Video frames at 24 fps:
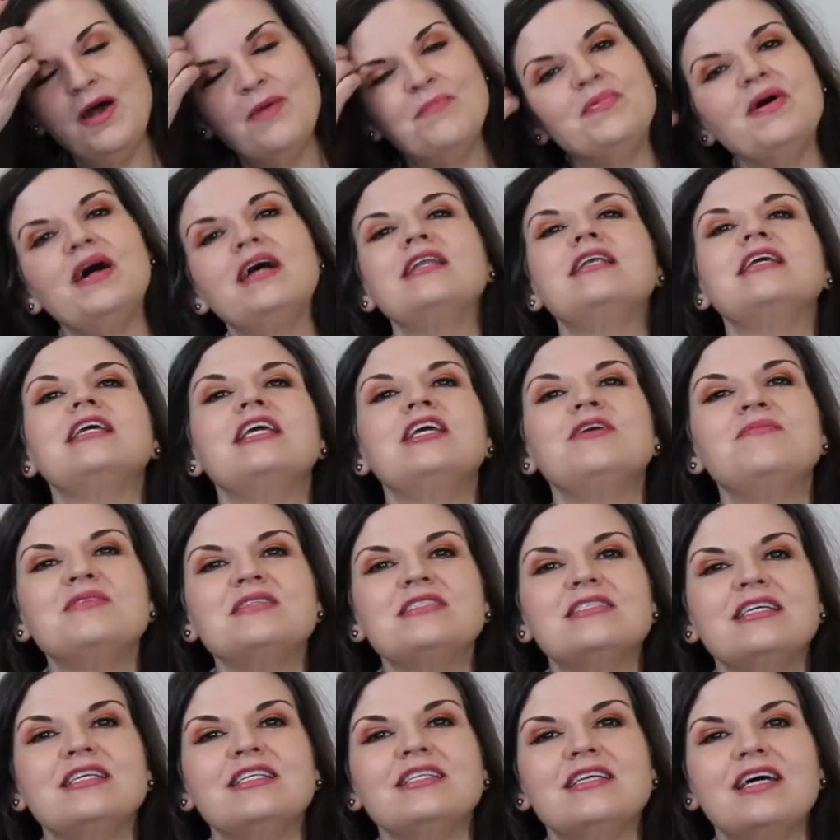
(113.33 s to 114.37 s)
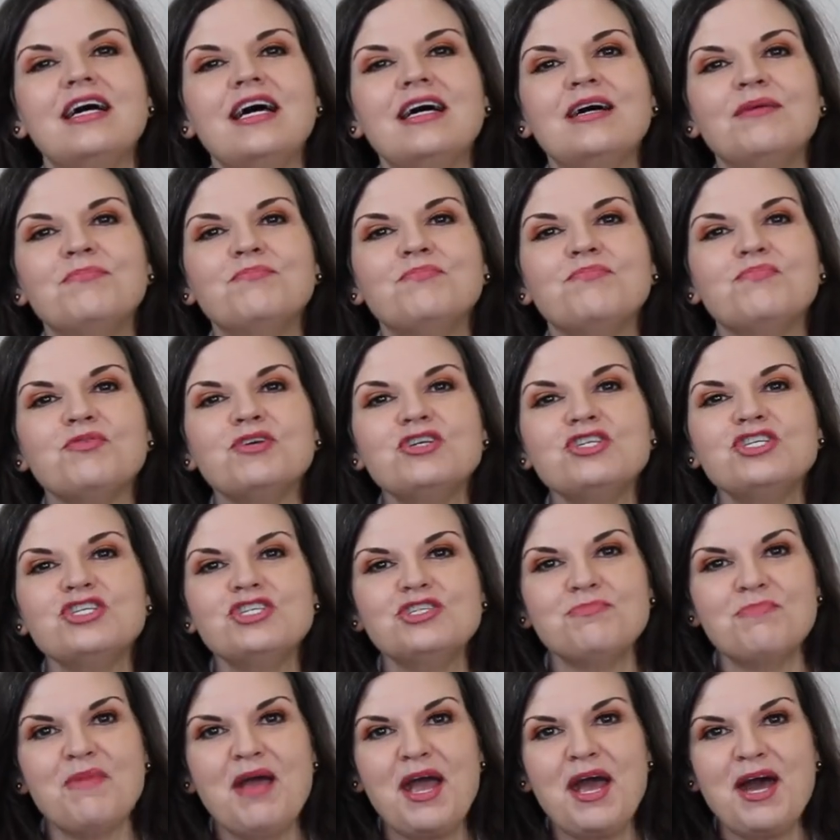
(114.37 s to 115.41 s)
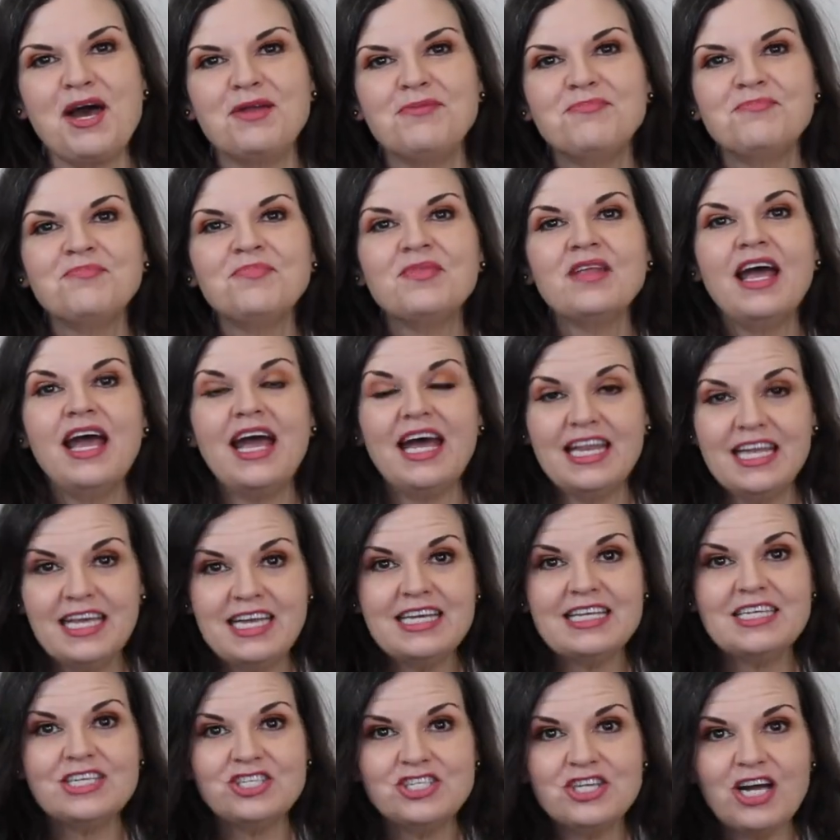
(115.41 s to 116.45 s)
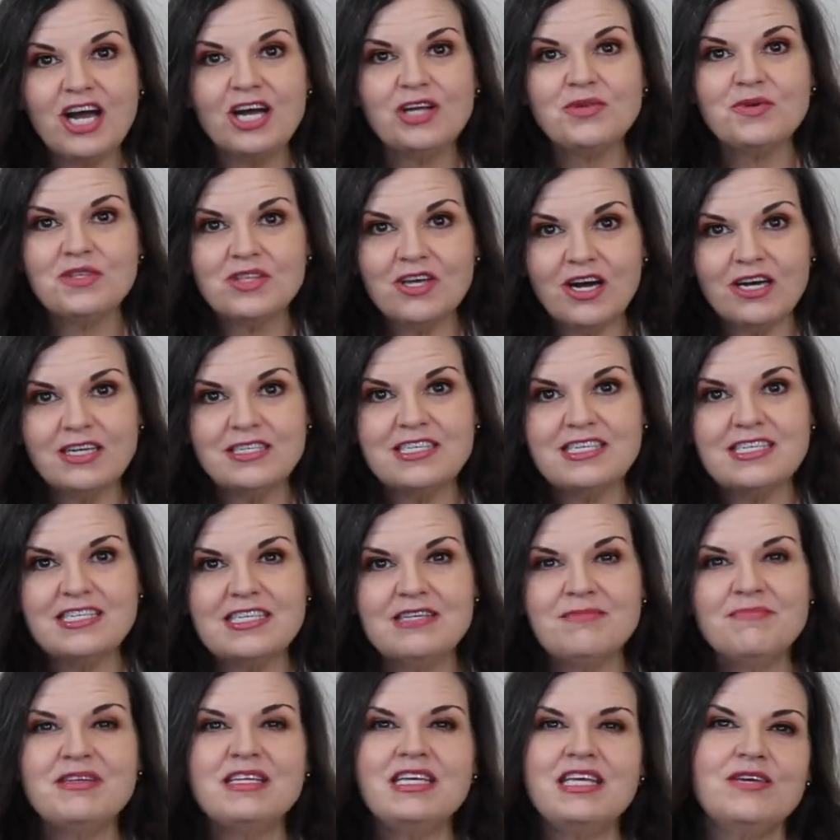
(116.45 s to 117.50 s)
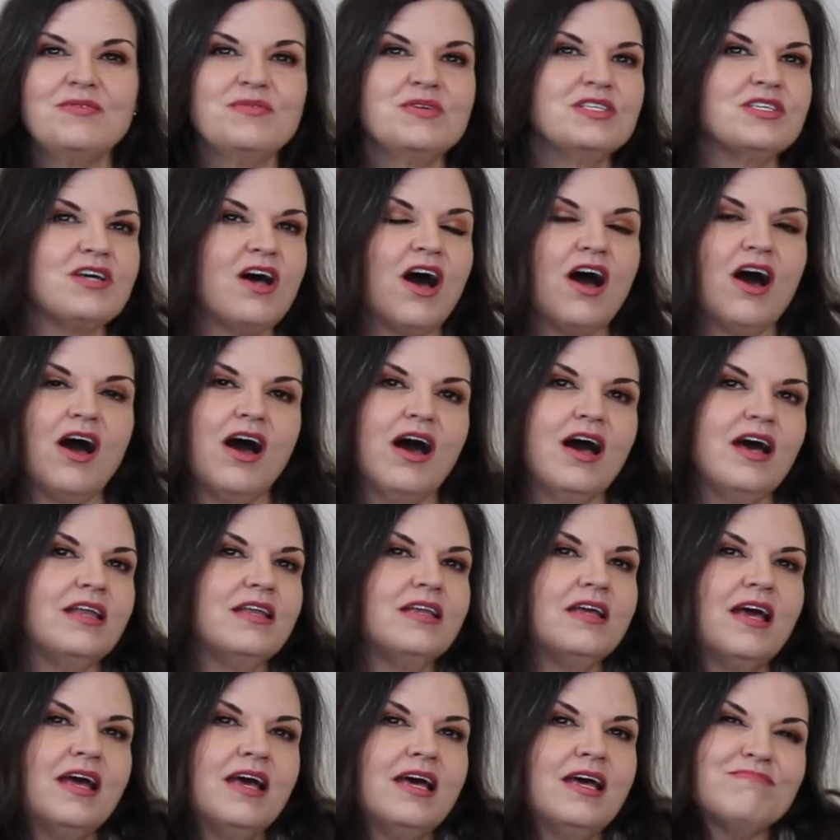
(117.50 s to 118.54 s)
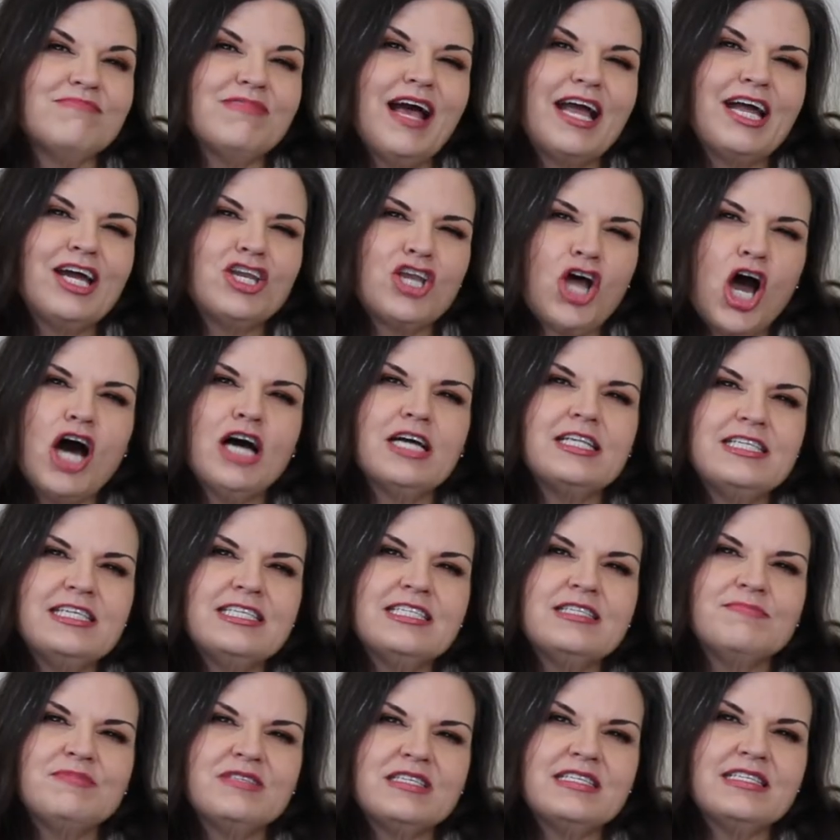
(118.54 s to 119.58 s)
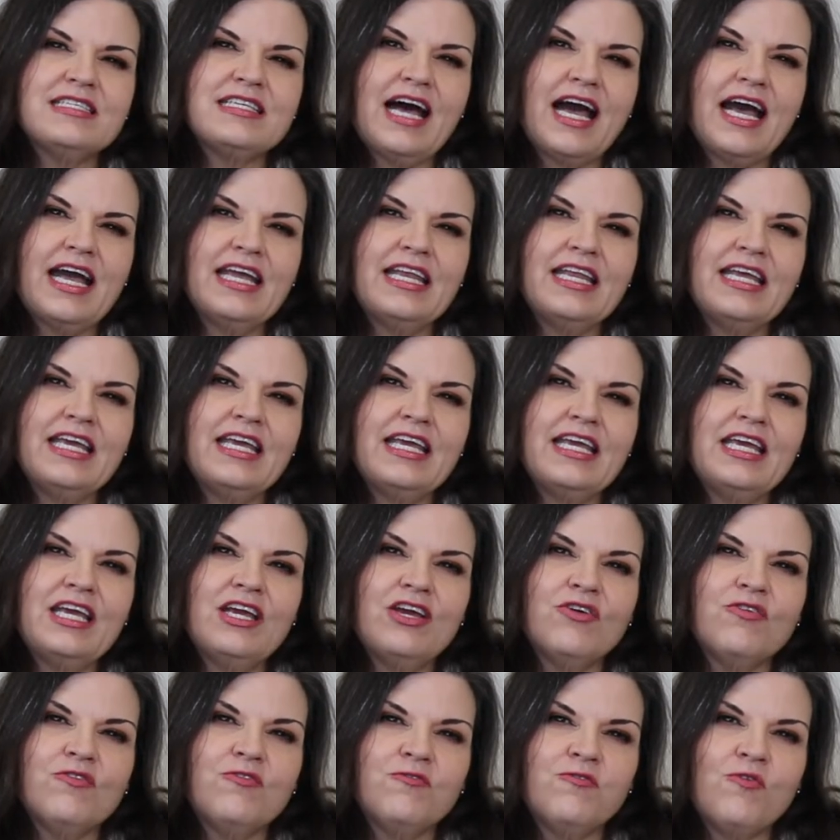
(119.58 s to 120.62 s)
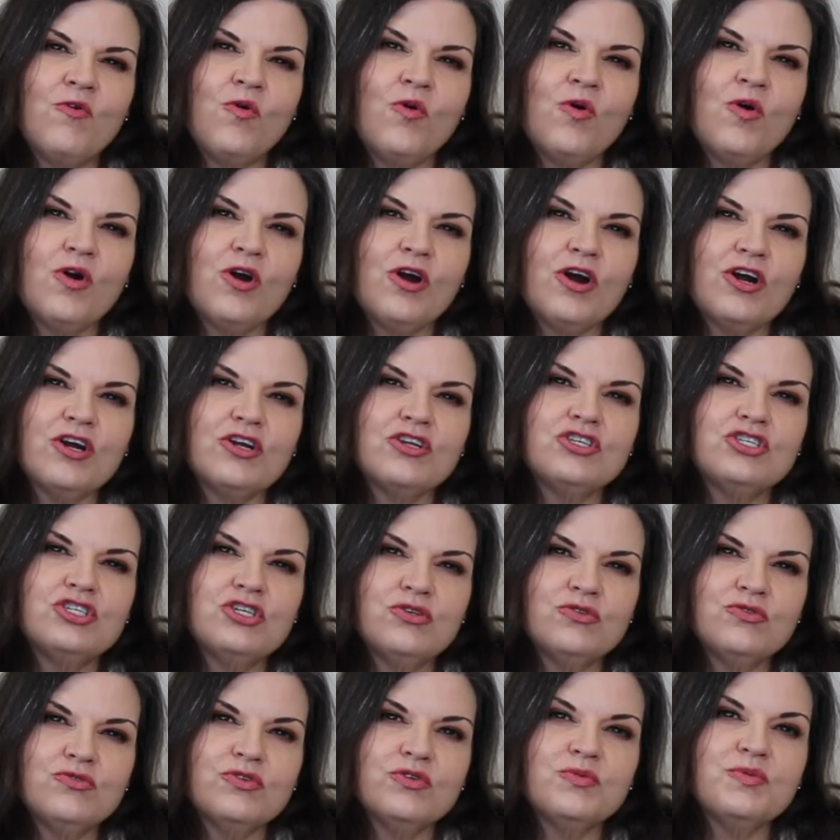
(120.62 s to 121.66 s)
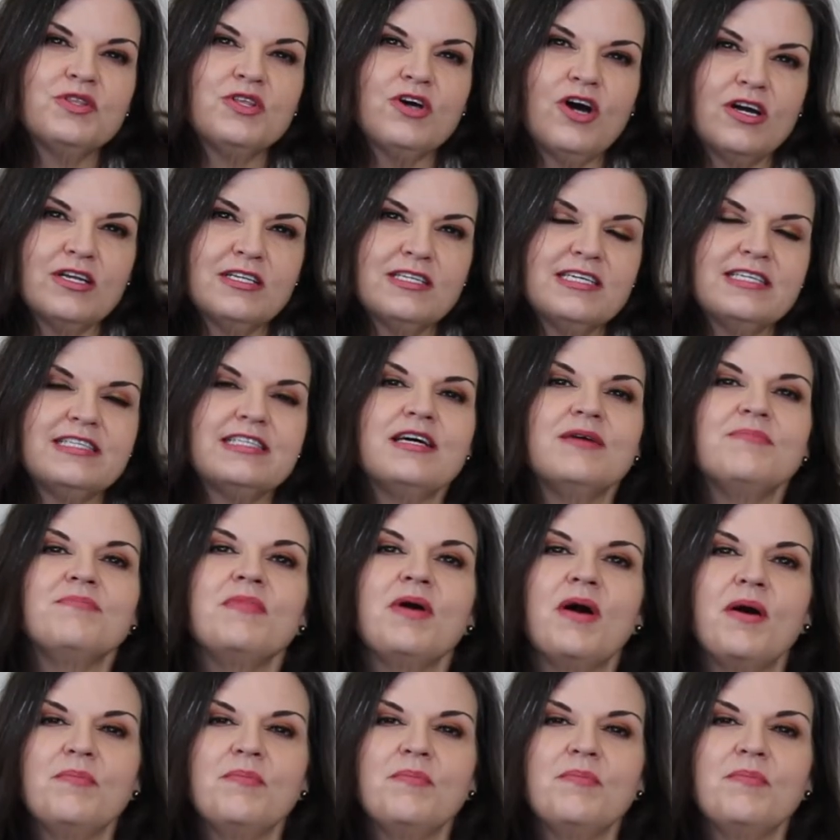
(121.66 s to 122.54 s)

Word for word: But he was a British man, and he had a child with autism, and he was on like an autism society for children with autism,